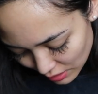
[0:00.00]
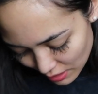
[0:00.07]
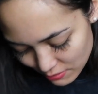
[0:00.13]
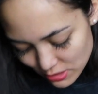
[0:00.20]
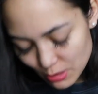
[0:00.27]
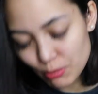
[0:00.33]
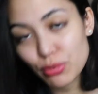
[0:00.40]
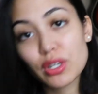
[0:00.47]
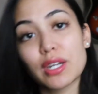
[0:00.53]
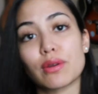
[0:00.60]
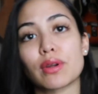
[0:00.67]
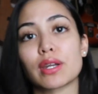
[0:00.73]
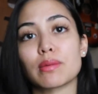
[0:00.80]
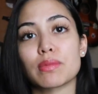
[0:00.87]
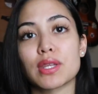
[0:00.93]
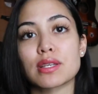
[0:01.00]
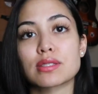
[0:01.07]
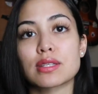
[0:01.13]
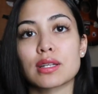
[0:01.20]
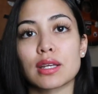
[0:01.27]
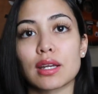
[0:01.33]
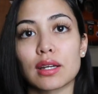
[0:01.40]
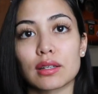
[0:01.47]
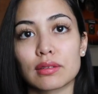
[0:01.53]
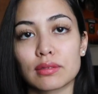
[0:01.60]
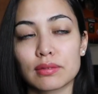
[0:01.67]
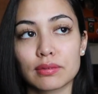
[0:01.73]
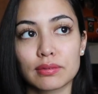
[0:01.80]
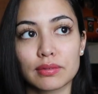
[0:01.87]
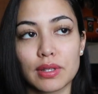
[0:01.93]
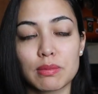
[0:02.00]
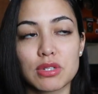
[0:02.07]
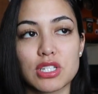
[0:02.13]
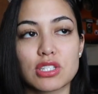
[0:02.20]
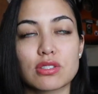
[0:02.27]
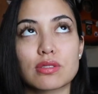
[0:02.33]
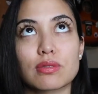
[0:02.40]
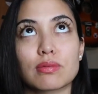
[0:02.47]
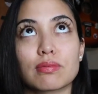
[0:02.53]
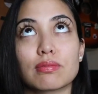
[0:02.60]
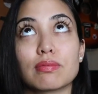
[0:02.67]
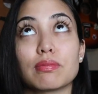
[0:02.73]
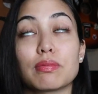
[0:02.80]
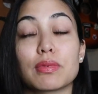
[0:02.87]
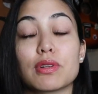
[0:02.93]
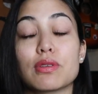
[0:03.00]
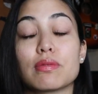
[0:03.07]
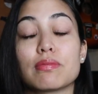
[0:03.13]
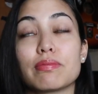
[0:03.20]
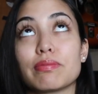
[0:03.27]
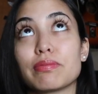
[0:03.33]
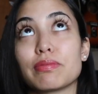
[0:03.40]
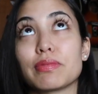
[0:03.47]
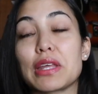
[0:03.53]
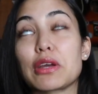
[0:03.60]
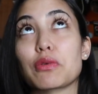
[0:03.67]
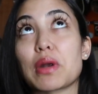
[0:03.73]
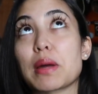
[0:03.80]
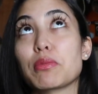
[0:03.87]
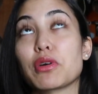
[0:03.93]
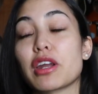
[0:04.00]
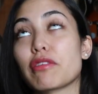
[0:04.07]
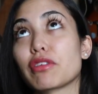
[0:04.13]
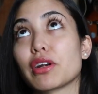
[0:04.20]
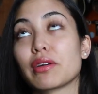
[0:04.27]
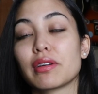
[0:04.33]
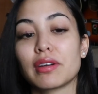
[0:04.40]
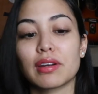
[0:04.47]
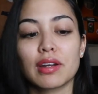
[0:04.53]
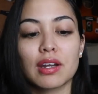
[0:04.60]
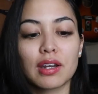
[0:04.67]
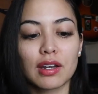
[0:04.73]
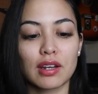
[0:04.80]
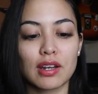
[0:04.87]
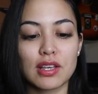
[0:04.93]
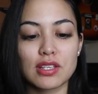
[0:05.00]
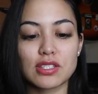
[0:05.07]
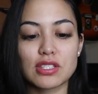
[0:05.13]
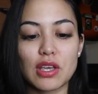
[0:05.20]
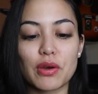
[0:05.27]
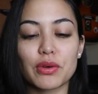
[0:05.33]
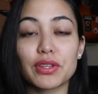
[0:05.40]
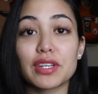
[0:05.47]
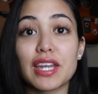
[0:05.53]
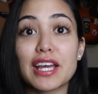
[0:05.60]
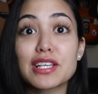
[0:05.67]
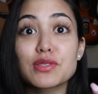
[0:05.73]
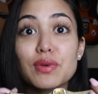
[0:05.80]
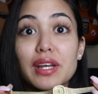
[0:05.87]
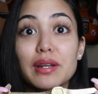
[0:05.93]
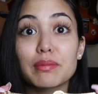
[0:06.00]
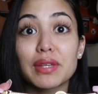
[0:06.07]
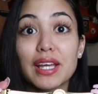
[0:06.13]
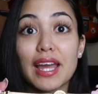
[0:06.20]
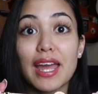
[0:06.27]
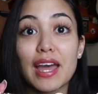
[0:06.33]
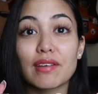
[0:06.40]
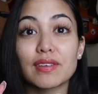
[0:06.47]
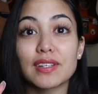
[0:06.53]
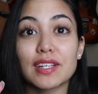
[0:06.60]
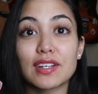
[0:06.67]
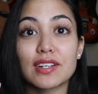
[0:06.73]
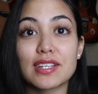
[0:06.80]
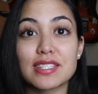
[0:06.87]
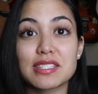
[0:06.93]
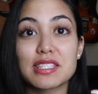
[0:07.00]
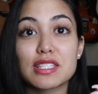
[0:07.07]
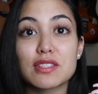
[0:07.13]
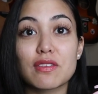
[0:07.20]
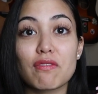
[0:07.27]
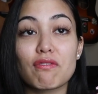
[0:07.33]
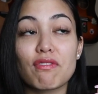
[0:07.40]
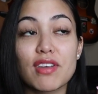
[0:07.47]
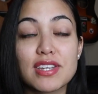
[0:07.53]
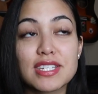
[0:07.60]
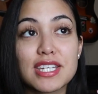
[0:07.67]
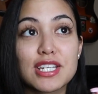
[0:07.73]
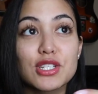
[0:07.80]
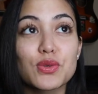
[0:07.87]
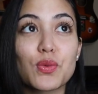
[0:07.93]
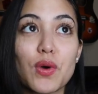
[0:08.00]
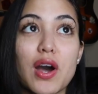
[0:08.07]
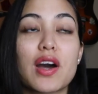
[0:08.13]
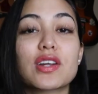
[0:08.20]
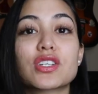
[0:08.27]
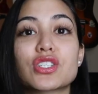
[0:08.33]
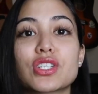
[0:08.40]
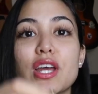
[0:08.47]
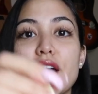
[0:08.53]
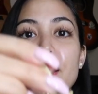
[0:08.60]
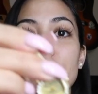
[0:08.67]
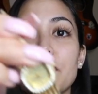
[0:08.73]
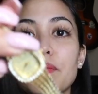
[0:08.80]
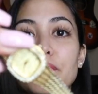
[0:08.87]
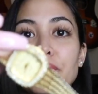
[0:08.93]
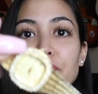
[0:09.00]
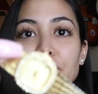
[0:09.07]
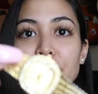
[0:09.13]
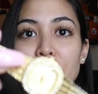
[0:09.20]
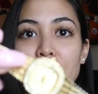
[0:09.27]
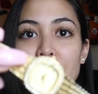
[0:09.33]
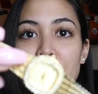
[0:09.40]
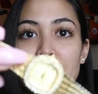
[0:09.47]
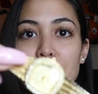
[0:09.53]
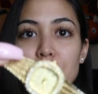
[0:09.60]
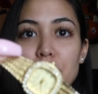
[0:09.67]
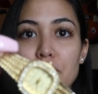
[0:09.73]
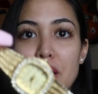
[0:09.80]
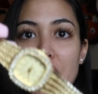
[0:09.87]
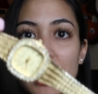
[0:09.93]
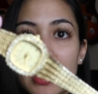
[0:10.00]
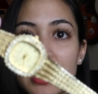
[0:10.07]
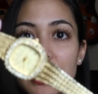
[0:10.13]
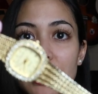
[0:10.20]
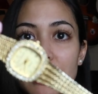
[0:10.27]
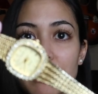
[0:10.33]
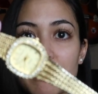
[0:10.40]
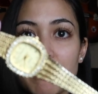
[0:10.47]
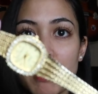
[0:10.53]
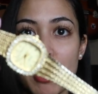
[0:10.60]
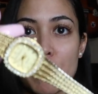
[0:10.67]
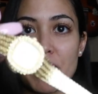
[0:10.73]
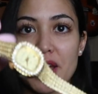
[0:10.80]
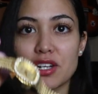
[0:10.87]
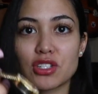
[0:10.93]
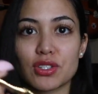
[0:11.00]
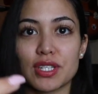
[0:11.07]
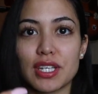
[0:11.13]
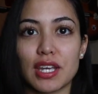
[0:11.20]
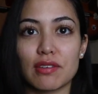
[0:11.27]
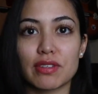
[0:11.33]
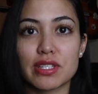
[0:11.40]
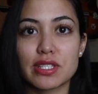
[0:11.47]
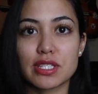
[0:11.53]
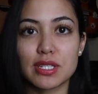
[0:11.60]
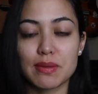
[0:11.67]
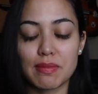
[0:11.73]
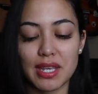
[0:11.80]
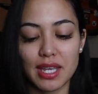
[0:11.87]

I have some pretty random things in here. Let me just grab whatever. So the next random thing I have in here is vintage watch. Um, my mom actually gave this to